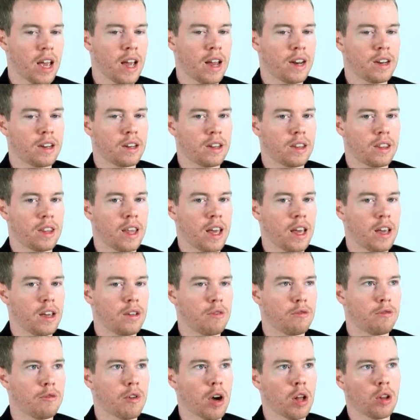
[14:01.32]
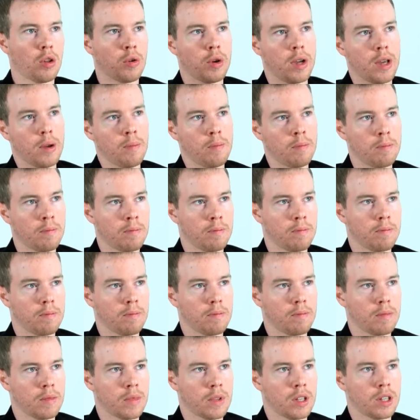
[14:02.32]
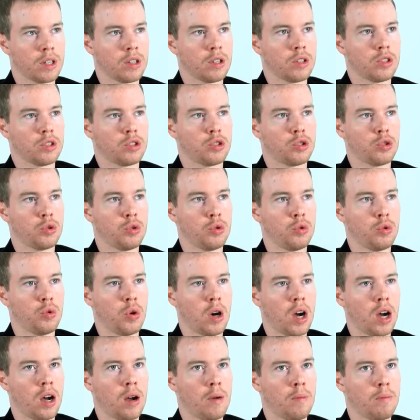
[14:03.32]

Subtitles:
And they follow him to